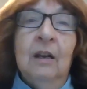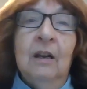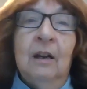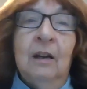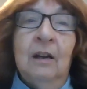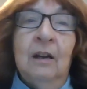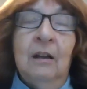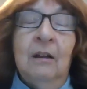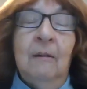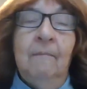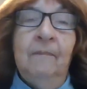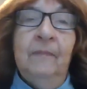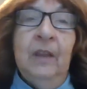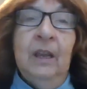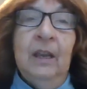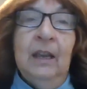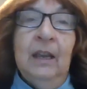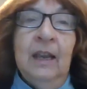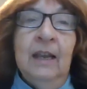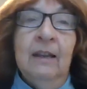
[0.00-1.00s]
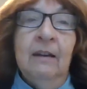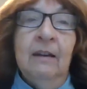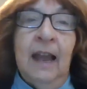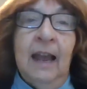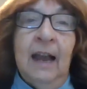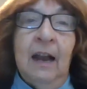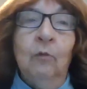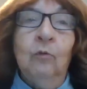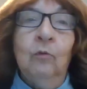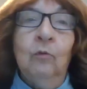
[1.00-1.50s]
um, in
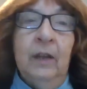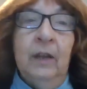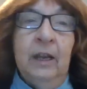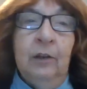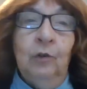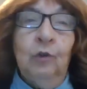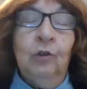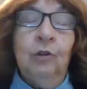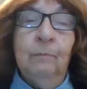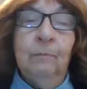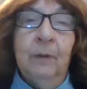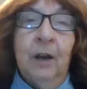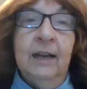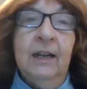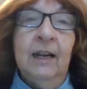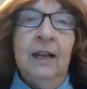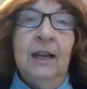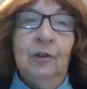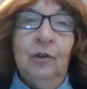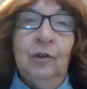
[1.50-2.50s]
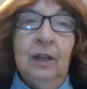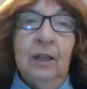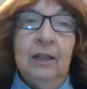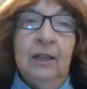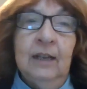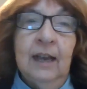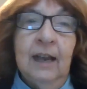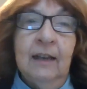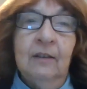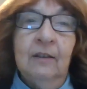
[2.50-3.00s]
outreach by National
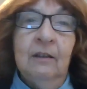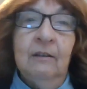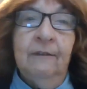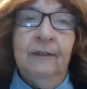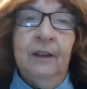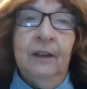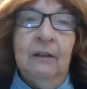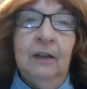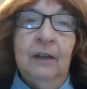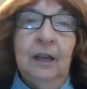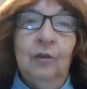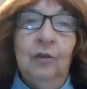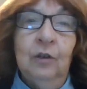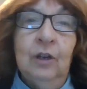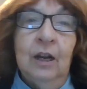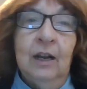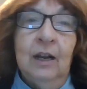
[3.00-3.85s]
Ataxia Foundation.